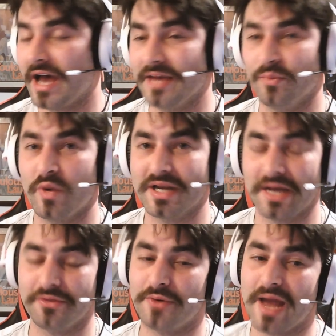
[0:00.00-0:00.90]
way
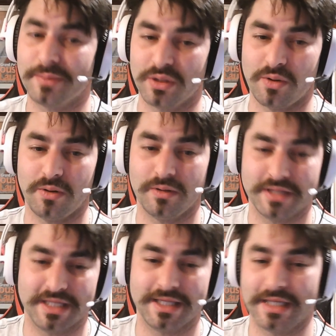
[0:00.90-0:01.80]
down the rabbit hole
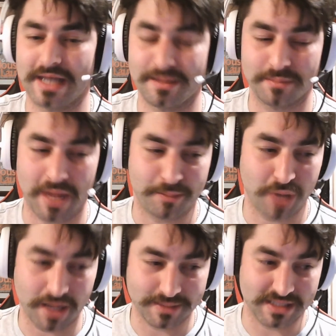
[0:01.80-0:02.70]
in, and I'm
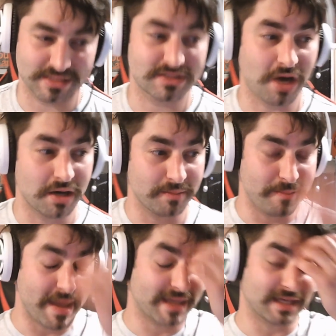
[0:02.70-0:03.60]
probably going to start
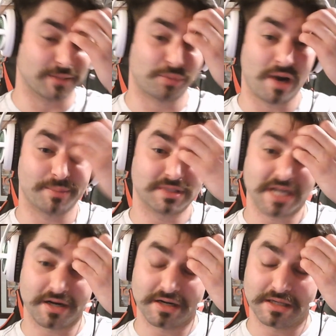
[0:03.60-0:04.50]
making
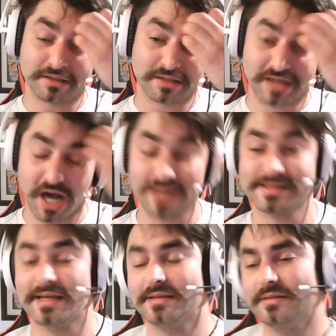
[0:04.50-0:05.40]
propertarian
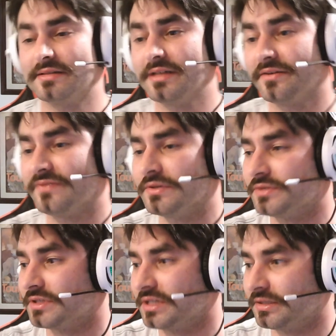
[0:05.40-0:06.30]
content in the near
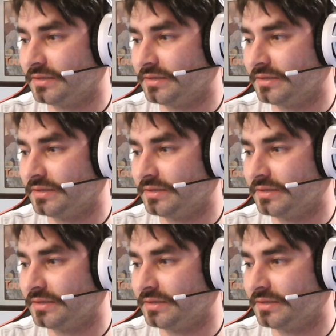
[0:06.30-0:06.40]
future here.